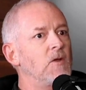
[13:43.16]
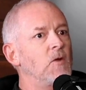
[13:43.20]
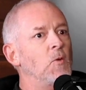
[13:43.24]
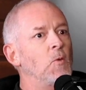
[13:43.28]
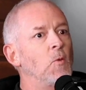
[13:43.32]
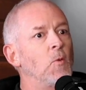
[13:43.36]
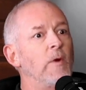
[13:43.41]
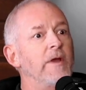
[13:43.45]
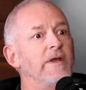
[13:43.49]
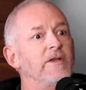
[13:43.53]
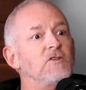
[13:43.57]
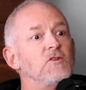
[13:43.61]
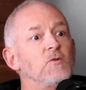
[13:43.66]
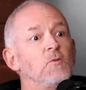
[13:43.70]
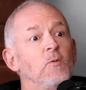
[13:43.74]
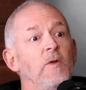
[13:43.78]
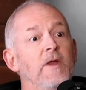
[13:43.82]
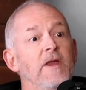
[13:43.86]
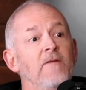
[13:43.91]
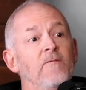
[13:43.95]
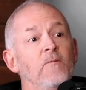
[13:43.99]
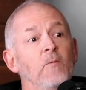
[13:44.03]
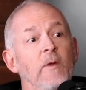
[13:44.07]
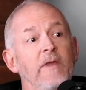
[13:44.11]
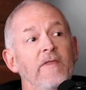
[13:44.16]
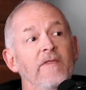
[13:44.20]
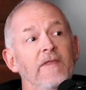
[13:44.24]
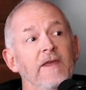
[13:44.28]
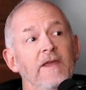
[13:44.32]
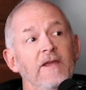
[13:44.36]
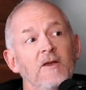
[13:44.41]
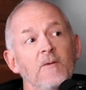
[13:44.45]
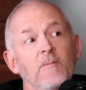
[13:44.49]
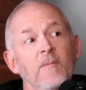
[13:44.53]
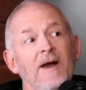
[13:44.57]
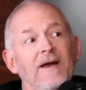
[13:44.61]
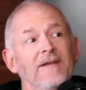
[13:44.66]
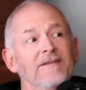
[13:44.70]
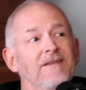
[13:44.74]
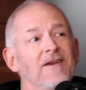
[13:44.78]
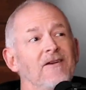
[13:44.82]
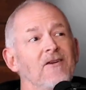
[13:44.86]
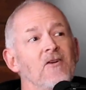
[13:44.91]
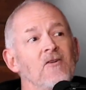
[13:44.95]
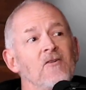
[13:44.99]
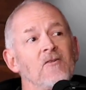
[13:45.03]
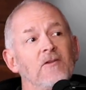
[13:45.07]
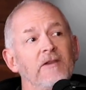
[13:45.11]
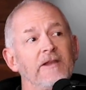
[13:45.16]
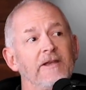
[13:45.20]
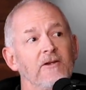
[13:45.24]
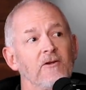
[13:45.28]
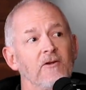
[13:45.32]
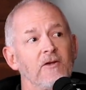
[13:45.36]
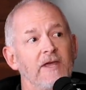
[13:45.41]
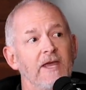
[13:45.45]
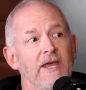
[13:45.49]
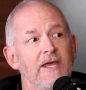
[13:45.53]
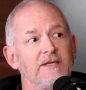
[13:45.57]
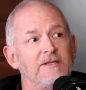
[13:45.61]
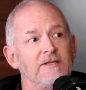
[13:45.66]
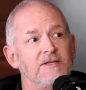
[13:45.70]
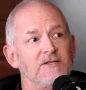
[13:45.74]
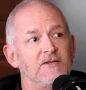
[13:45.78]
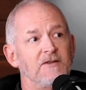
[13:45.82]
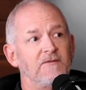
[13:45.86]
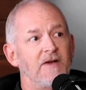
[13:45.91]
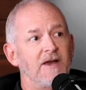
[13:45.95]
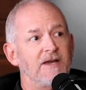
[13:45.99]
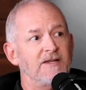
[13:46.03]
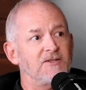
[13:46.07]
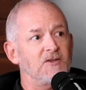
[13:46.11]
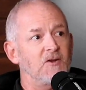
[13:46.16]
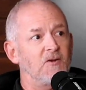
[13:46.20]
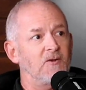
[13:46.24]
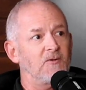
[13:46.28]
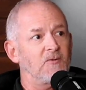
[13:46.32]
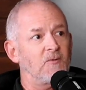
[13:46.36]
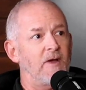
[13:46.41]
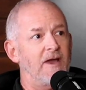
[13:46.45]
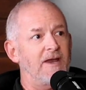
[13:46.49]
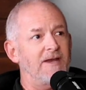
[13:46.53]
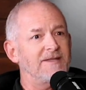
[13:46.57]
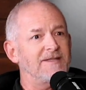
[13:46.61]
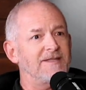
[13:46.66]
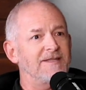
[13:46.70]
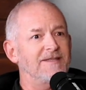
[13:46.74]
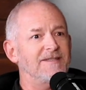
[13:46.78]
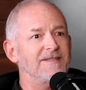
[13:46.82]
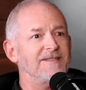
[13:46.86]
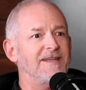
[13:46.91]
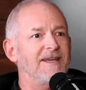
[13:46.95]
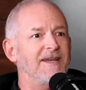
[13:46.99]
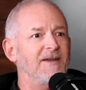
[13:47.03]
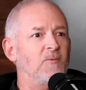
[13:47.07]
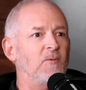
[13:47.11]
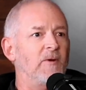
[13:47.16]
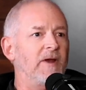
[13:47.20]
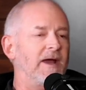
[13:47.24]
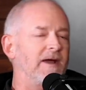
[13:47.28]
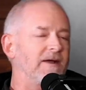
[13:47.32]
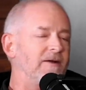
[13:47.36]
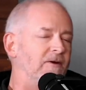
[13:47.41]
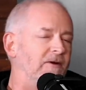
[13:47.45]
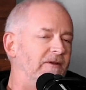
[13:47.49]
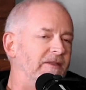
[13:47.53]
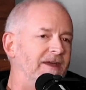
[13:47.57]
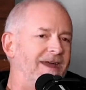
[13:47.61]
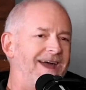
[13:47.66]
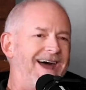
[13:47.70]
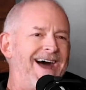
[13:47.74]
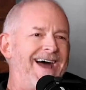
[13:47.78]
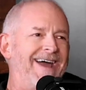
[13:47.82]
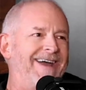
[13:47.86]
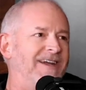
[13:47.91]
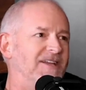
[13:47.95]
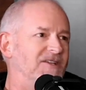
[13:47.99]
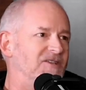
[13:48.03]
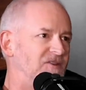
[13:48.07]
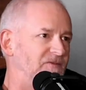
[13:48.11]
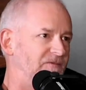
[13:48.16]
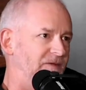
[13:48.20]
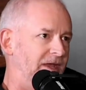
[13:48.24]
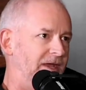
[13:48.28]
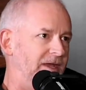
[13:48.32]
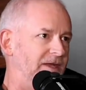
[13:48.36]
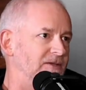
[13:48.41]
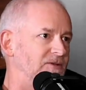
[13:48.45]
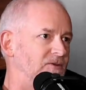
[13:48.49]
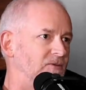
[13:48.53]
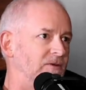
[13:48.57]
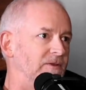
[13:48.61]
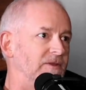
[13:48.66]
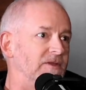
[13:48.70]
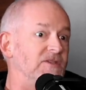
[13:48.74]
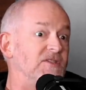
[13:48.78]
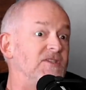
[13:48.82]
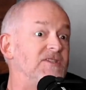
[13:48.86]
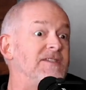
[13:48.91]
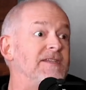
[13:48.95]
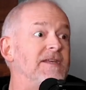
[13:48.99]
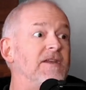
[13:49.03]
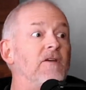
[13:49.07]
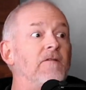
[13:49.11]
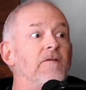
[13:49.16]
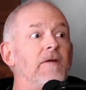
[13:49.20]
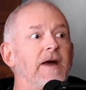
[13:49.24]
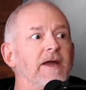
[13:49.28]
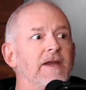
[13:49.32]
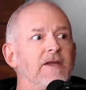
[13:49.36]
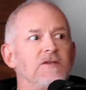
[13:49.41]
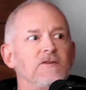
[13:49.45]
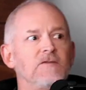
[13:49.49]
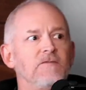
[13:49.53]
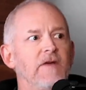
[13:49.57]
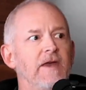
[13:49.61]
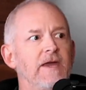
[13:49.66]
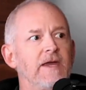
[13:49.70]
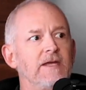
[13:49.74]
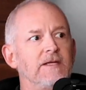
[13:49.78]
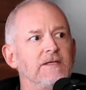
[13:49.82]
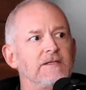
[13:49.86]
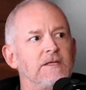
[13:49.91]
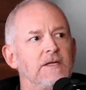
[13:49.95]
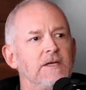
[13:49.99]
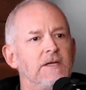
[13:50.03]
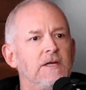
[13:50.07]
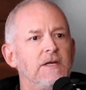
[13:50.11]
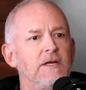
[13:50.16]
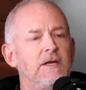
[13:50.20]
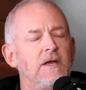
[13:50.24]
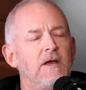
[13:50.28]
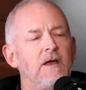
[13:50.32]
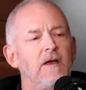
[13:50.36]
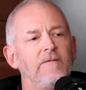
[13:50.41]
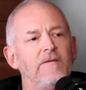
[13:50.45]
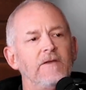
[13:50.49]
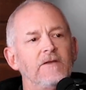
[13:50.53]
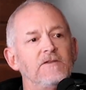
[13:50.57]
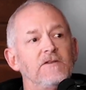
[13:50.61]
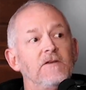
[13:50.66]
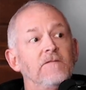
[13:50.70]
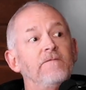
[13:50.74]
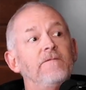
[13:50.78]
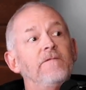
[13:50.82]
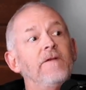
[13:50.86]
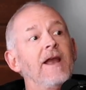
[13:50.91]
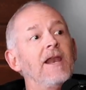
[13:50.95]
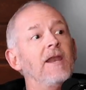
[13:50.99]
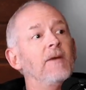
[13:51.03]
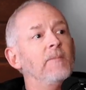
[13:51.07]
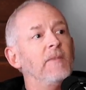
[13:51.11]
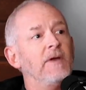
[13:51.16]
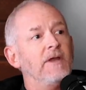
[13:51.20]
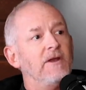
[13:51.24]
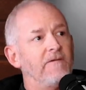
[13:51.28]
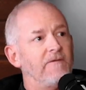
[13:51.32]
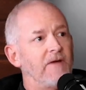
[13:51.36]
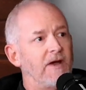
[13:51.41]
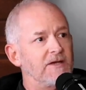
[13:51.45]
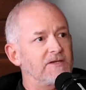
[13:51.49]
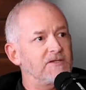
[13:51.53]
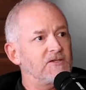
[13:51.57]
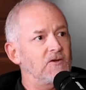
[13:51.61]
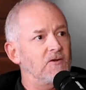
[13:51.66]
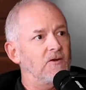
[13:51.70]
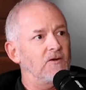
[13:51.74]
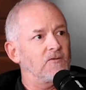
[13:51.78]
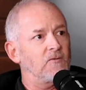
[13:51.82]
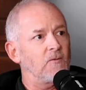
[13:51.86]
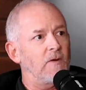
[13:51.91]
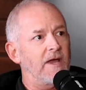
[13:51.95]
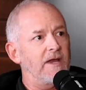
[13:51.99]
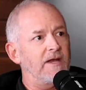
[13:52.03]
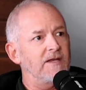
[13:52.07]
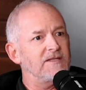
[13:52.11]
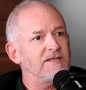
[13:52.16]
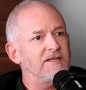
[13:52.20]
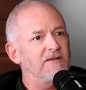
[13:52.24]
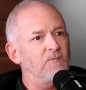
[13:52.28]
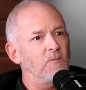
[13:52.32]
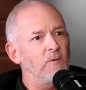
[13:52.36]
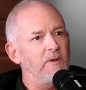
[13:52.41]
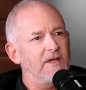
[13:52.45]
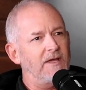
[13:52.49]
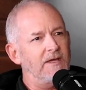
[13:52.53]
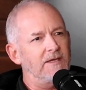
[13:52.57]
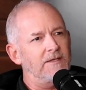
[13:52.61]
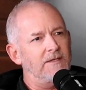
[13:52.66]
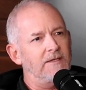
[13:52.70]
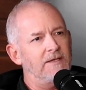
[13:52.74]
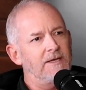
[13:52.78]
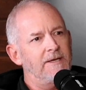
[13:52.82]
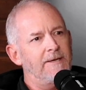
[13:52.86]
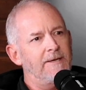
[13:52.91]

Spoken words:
which, if we think about the earlier cases of osteoarthritis and say what I call the itis phase or the synovitis phase of the development of osteoarthritis, if we can